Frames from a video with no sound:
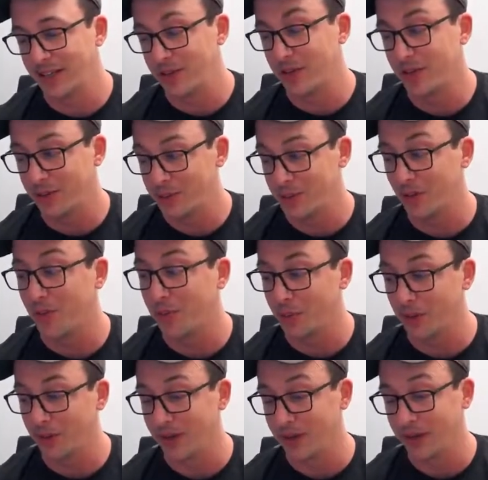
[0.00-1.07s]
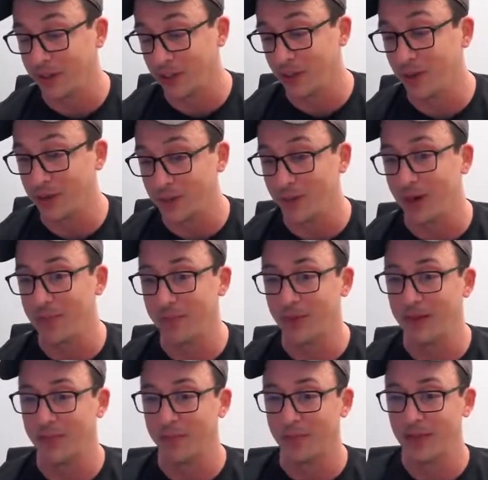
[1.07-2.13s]
into an observable and queue them up
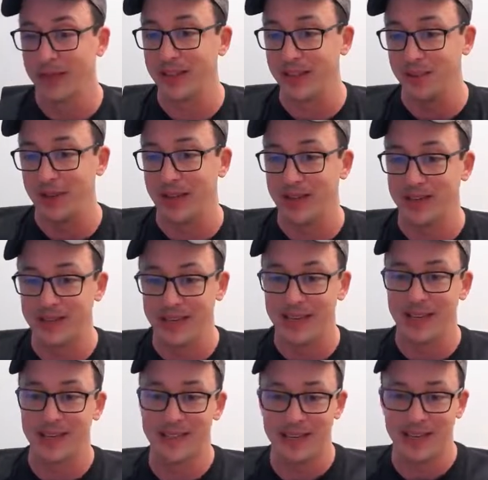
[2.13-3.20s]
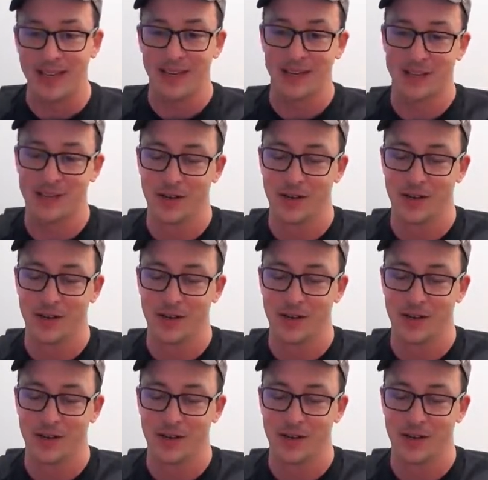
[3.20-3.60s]
and play them end to end to end.